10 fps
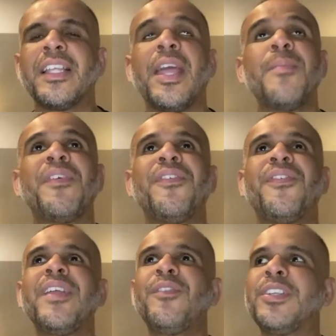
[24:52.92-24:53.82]
Okay, my
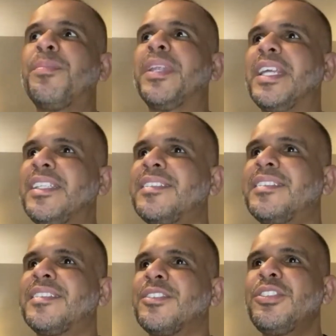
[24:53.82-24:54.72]
favorite
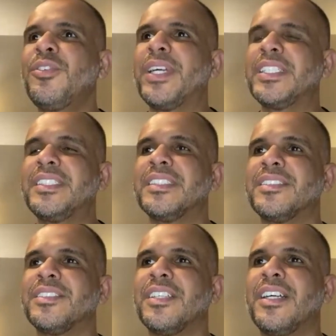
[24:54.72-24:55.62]
place. Good question,
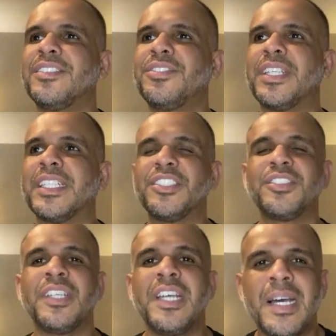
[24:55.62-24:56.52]
uh,
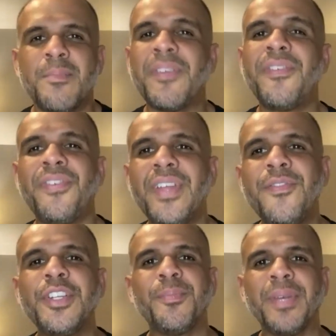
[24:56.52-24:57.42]
Suraj. My
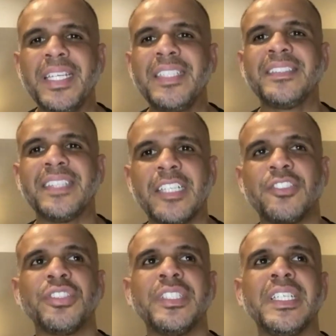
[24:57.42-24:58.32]
favorite yeah. place,
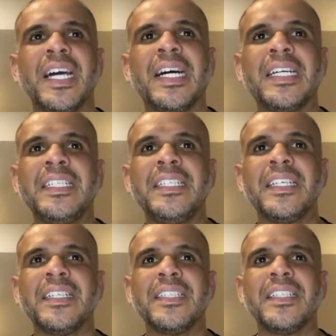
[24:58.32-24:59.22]
actually, I
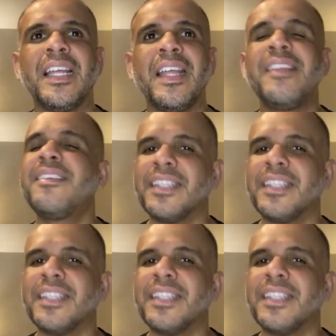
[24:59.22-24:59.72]
it's